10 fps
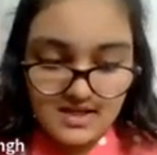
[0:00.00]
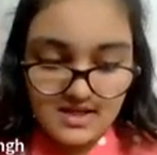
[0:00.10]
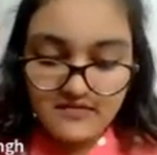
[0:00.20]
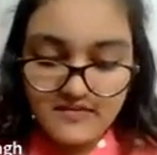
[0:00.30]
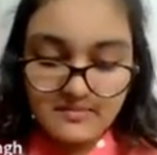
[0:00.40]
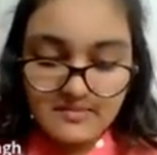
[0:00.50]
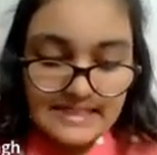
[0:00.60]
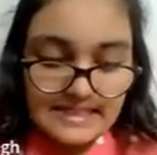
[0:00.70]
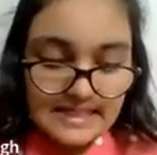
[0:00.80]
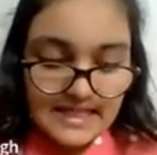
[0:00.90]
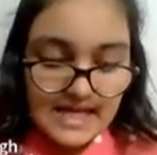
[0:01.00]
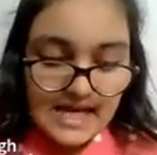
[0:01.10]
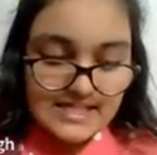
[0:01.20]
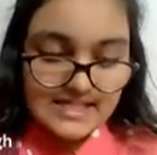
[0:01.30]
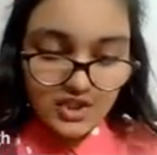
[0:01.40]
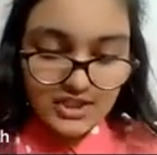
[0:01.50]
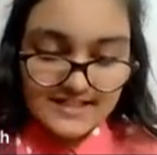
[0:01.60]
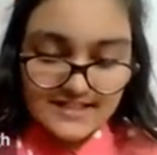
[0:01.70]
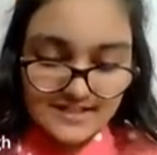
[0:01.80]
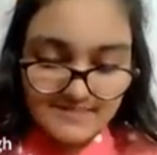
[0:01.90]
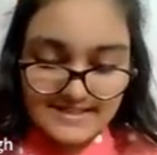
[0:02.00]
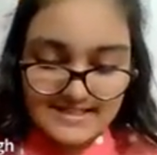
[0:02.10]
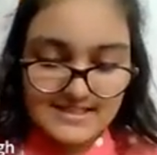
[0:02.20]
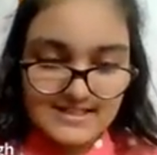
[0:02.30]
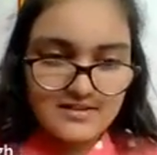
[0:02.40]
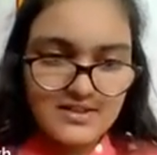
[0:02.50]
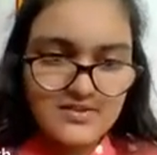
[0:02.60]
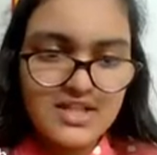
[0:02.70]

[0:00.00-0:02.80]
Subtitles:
I have kept it as 36 pixels here.